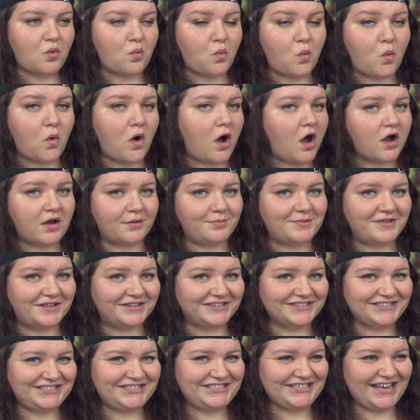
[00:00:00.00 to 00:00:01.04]

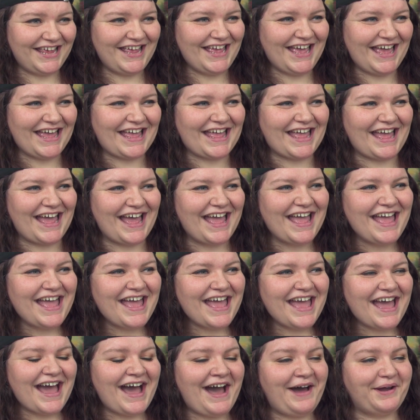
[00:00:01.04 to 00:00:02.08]
Walkmans
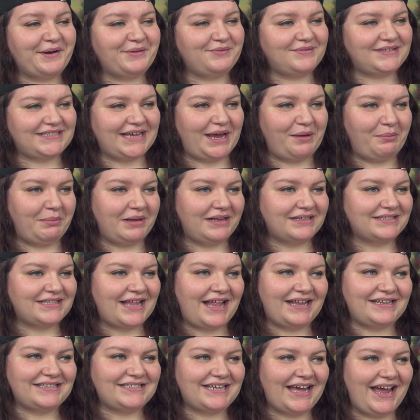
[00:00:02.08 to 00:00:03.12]
out of 10, because
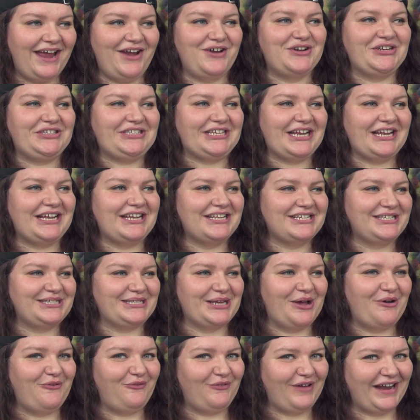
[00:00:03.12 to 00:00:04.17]
that entire scene is
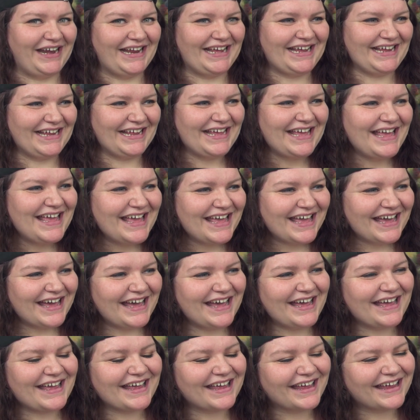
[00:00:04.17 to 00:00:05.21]
so funny.
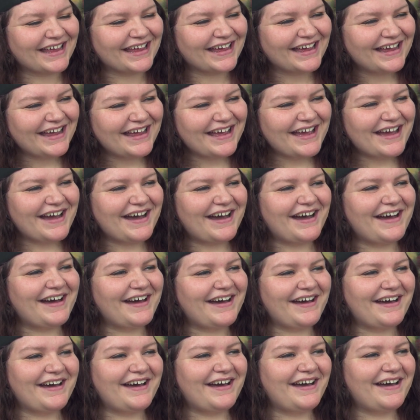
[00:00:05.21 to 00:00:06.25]

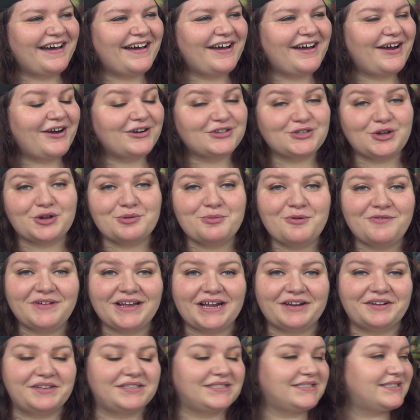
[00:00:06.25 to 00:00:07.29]
Our total movie
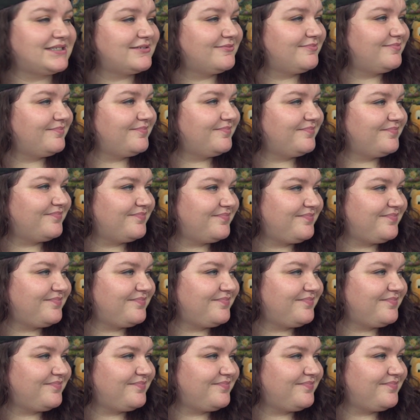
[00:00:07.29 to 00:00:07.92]
count is